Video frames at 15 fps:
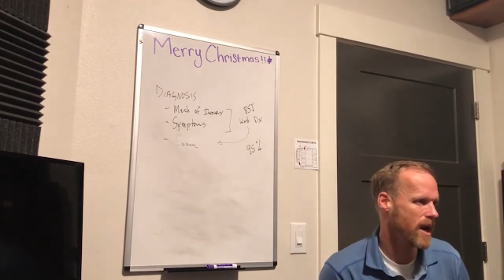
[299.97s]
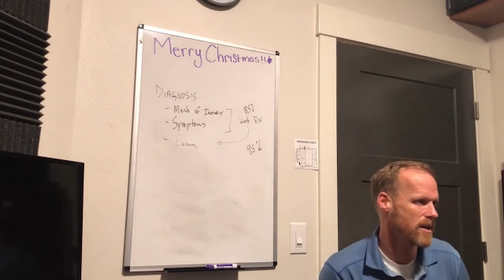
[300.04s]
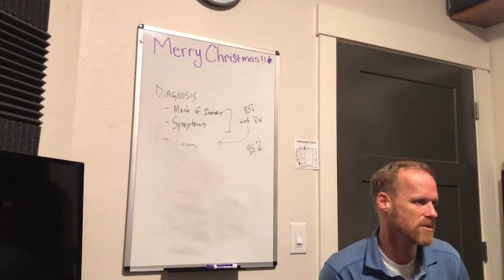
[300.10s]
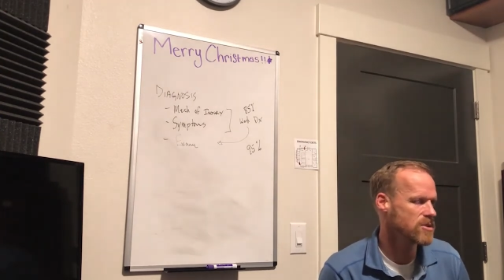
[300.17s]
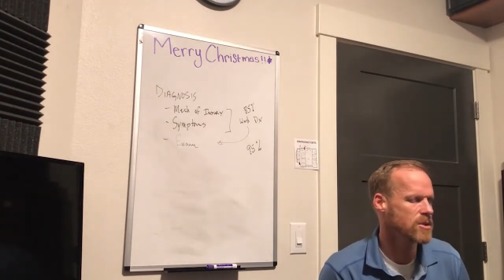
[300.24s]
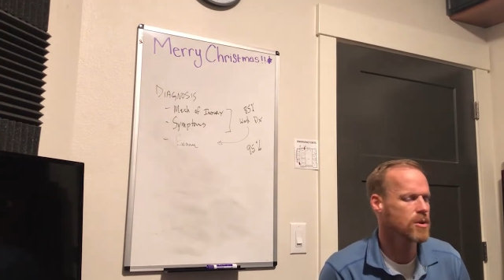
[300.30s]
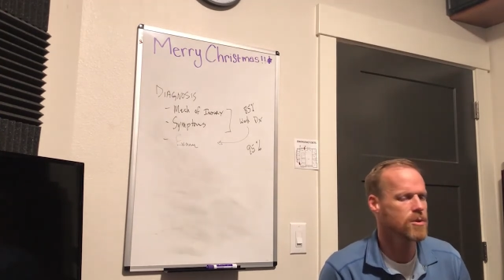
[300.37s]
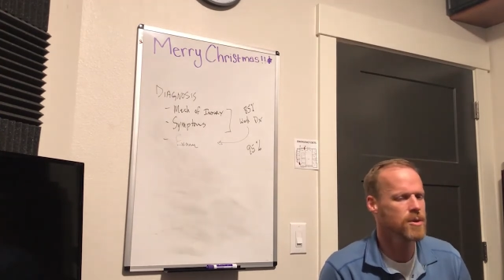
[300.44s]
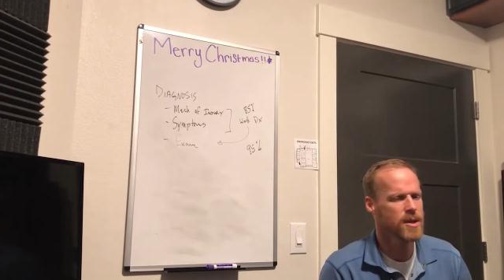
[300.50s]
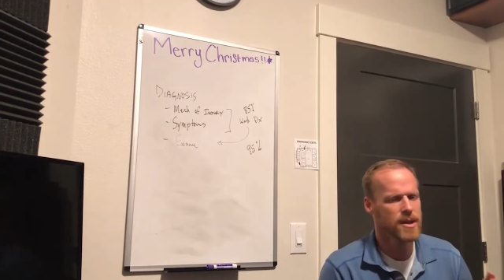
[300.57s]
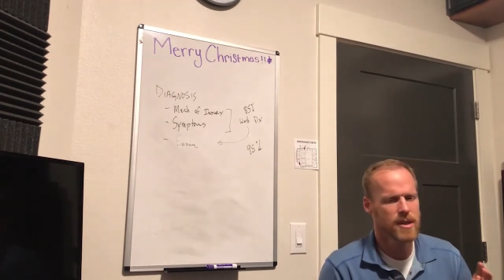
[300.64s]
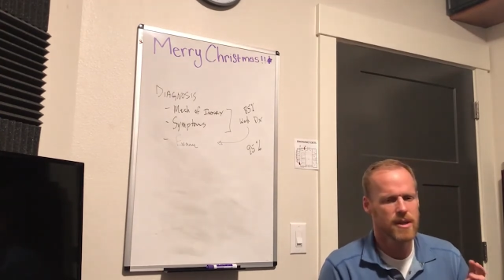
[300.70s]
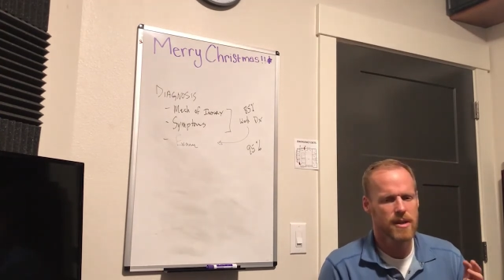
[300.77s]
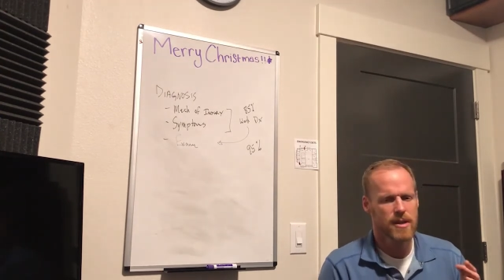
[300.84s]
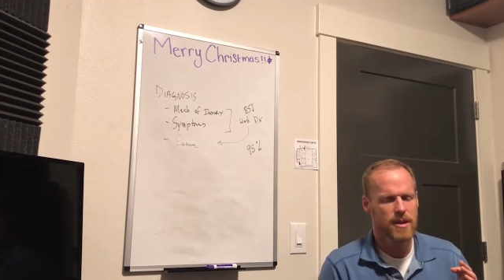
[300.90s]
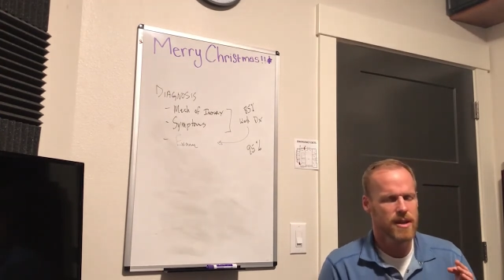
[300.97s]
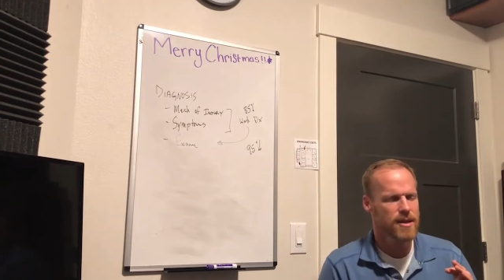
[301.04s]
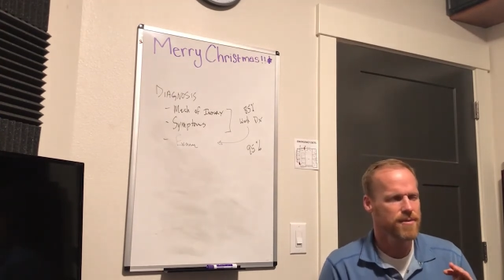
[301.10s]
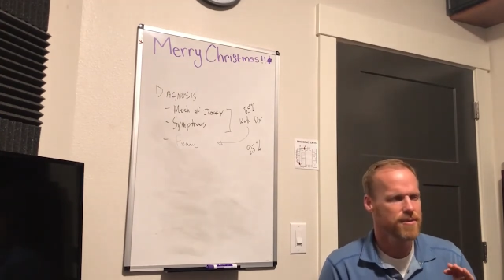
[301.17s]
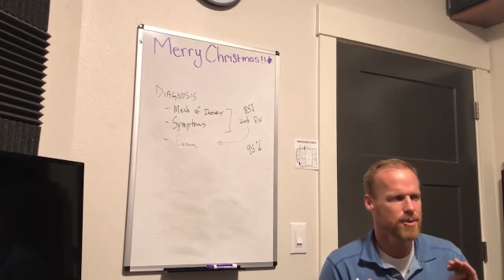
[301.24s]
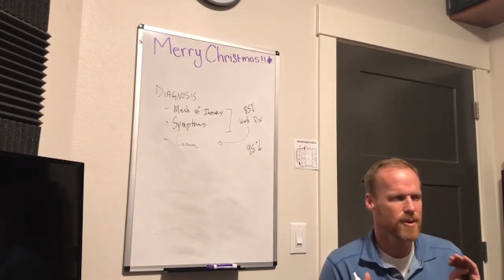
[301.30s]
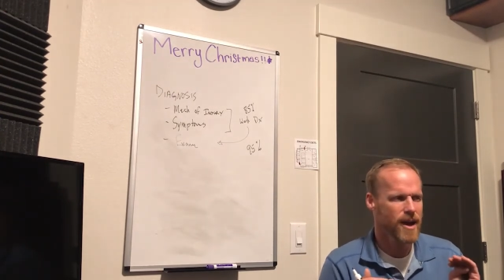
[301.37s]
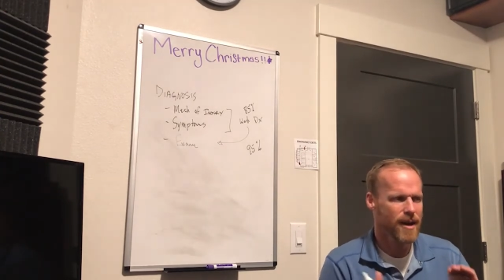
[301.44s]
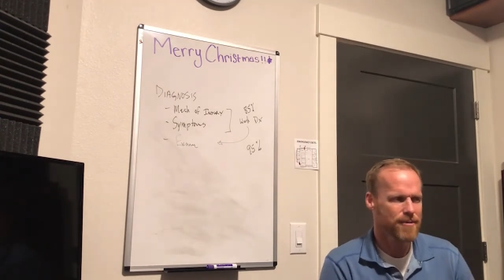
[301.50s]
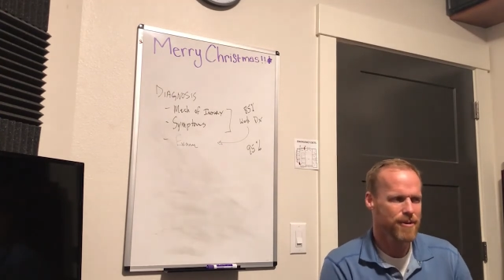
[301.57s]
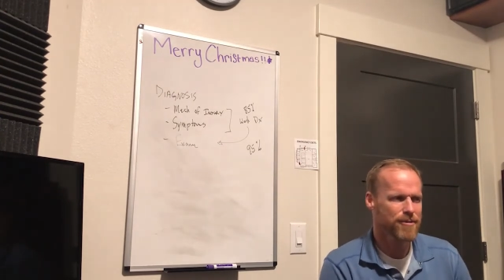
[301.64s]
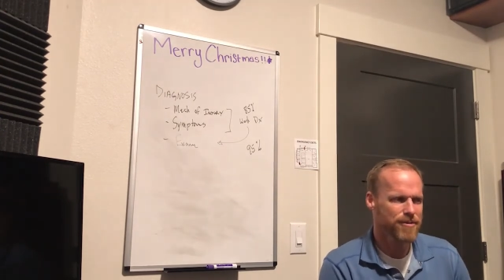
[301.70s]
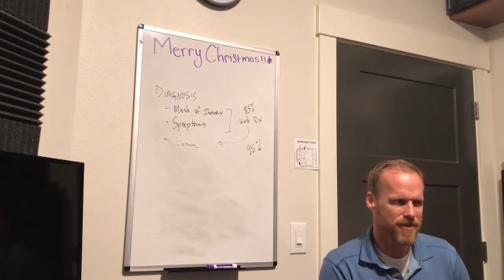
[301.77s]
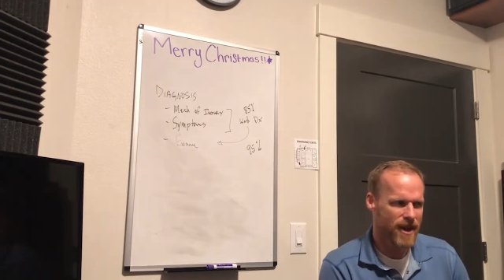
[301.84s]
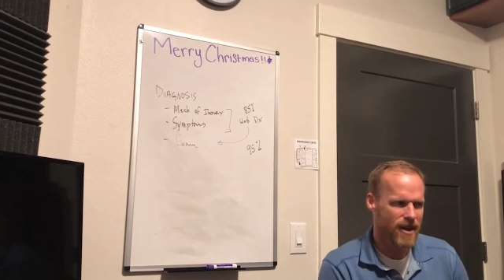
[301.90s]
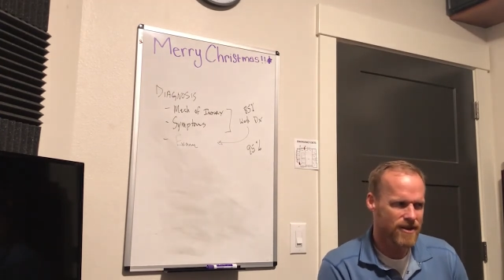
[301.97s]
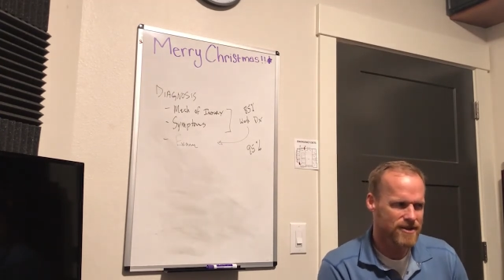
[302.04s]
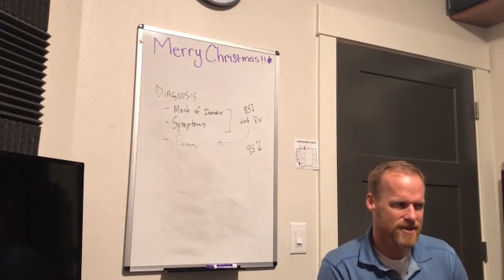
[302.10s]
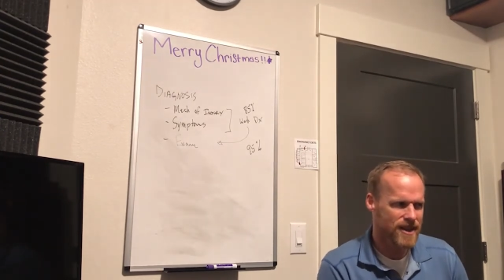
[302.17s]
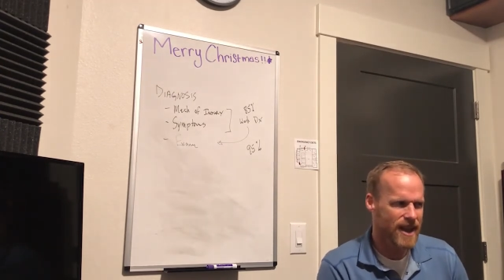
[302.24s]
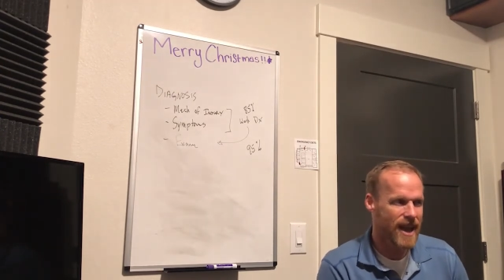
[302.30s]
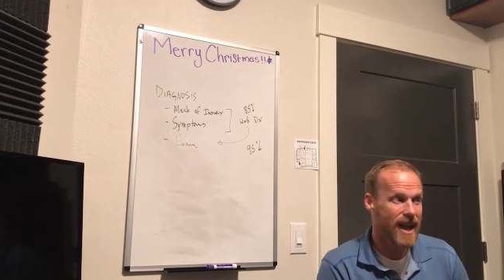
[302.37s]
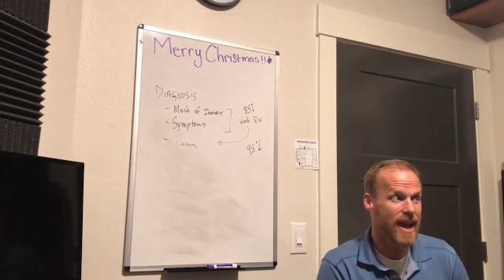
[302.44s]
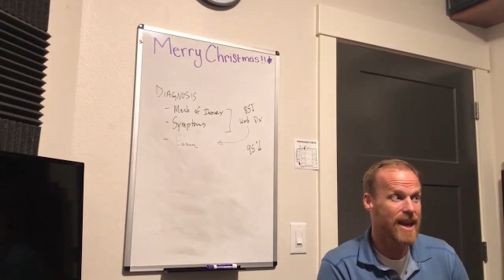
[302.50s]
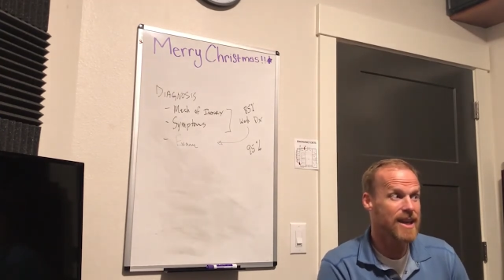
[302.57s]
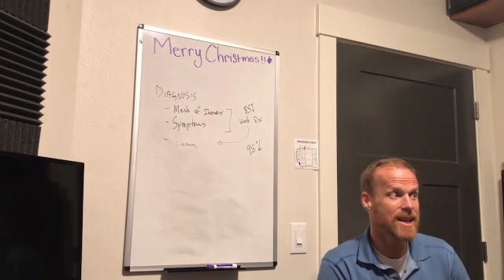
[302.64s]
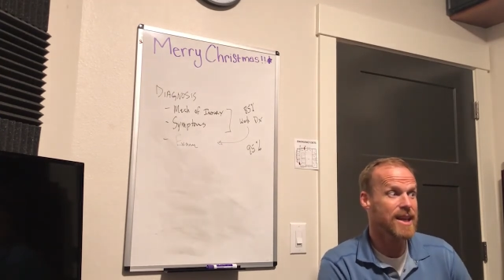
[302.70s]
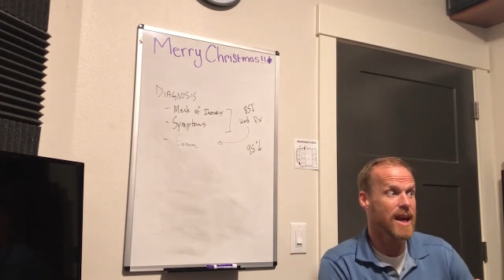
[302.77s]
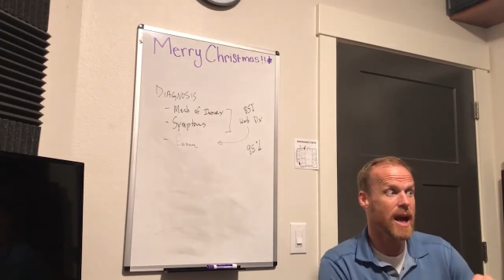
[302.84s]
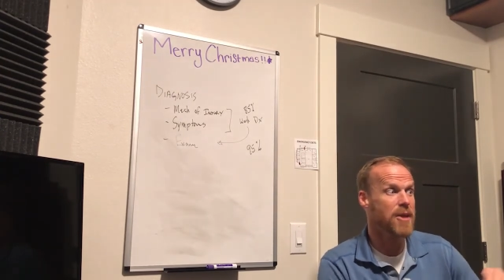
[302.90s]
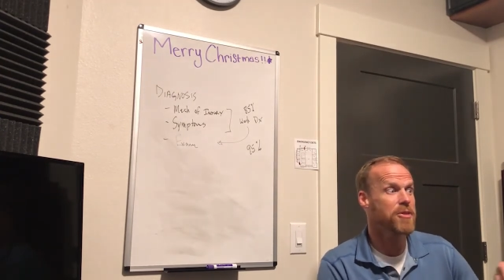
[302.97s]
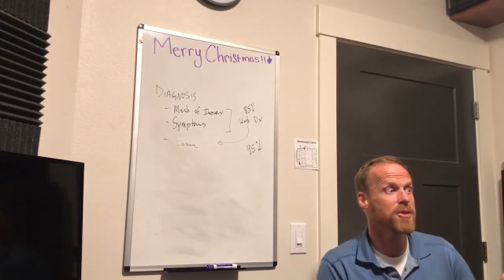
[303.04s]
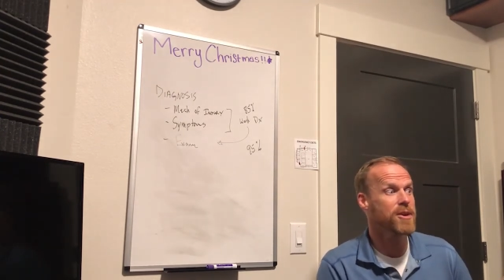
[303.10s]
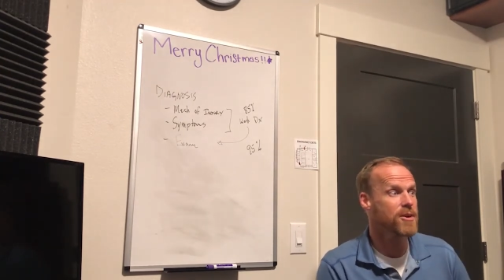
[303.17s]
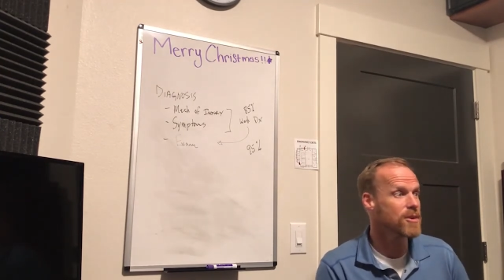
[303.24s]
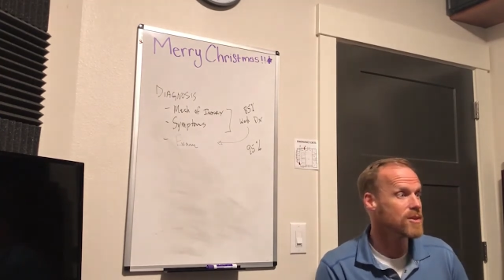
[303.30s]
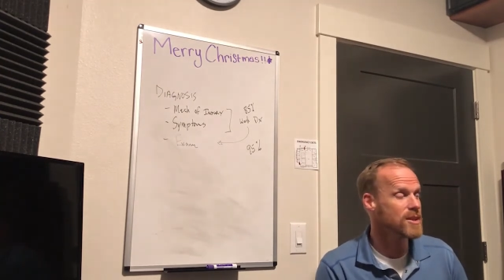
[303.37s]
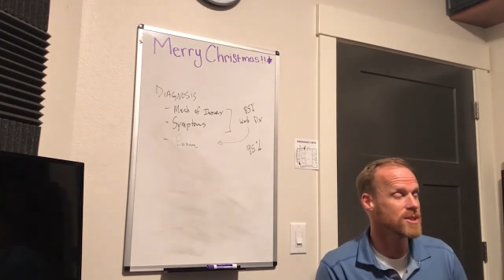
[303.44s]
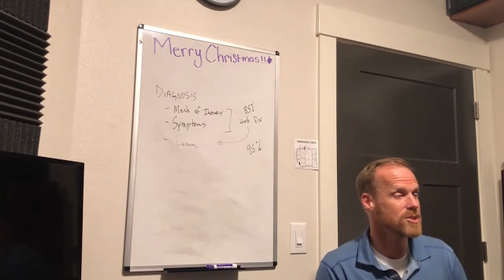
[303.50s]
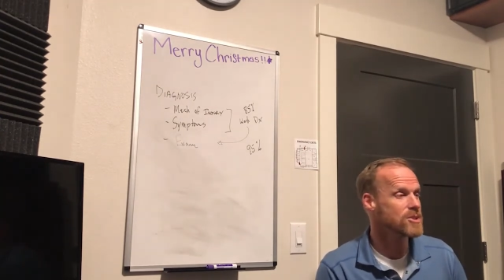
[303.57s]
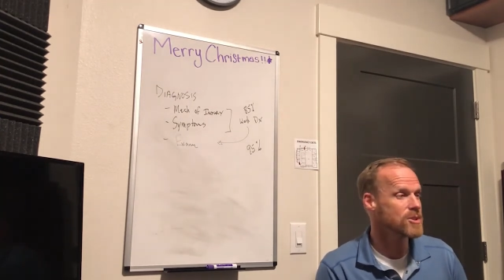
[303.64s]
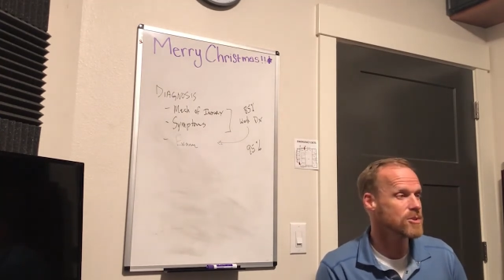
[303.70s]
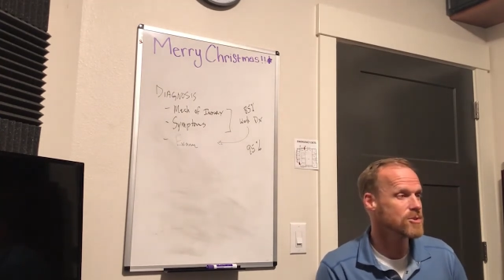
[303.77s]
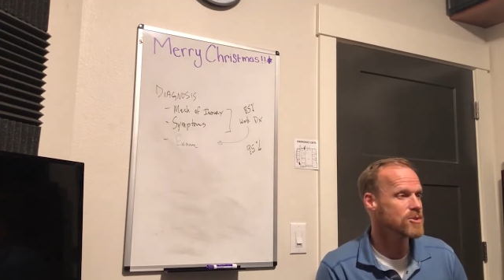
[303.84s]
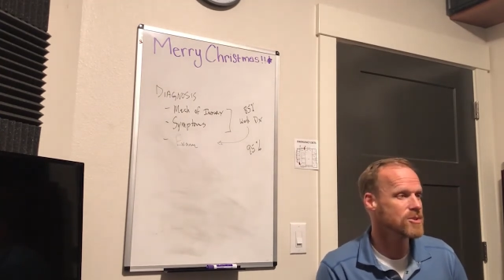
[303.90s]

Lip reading: So if you ever felt any ethical issues,